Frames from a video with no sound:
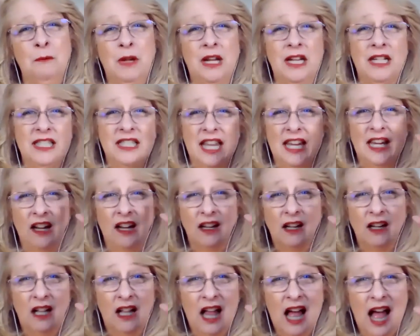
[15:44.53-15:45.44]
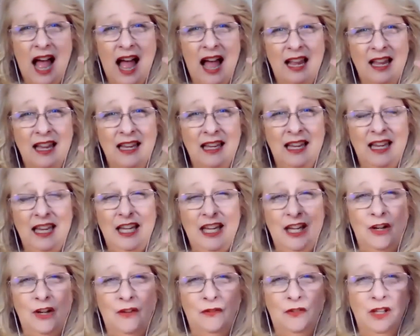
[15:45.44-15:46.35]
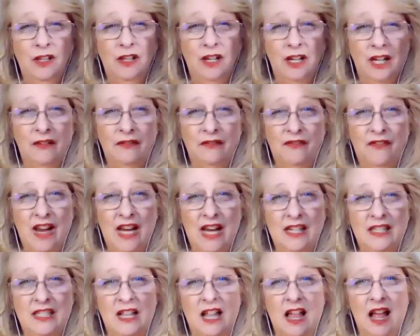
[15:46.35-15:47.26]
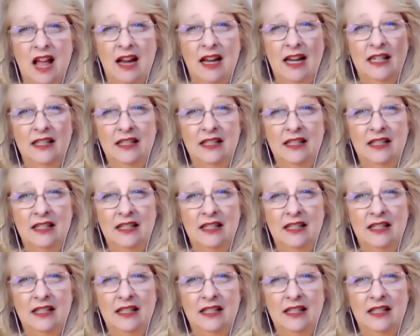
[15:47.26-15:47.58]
But it's like a clock you know, if you look at a face clock,